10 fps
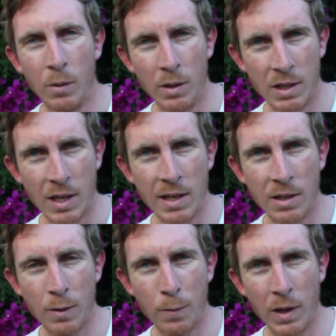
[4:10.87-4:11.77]
It
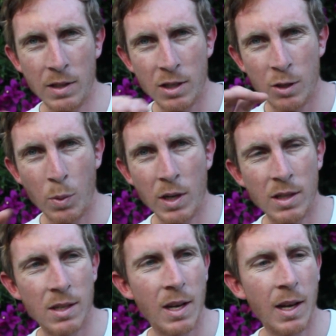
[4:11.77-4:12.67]
stands in defense and
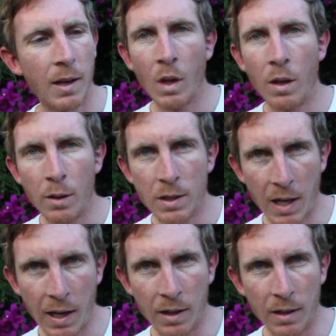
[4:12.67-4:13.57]
spreads its neck. The
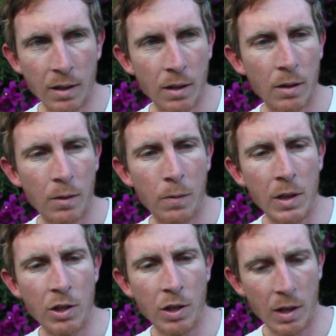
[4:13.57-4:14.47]
second
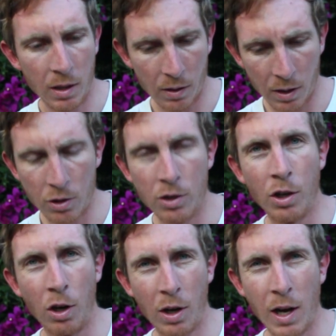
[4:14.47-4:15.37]
feature that you
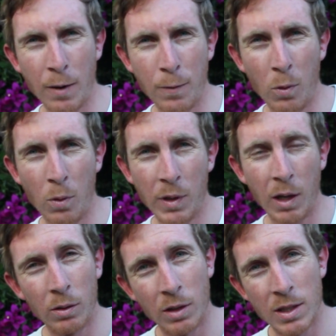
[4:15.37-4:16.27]
should look out for
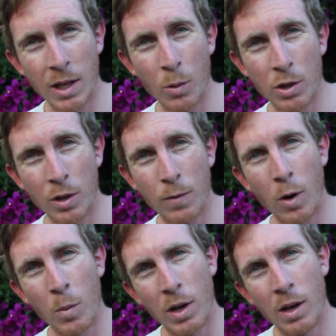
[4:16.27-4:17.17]
that'll distinguish it
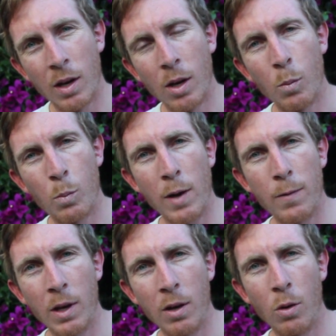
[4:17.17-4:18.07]
from a
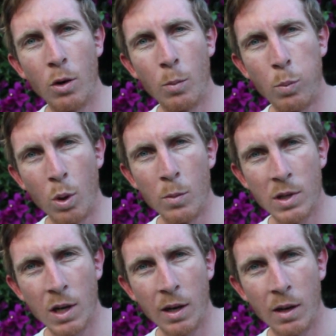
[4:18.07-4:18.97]
puff adder or a
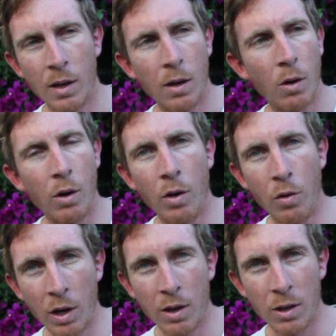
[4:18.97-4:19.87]
boomslang or a
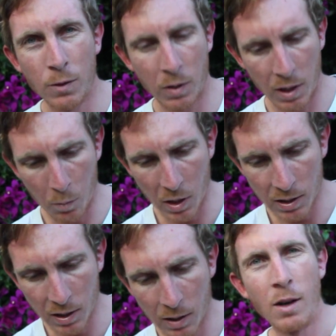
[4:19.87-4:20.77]
rinkhals for that
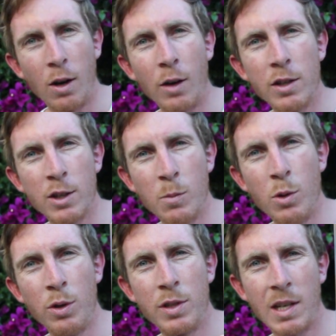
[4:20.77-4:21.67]
matter, are the
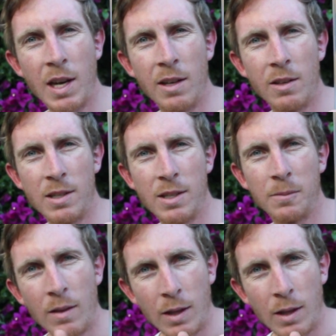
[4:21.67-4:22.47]
smooth scales.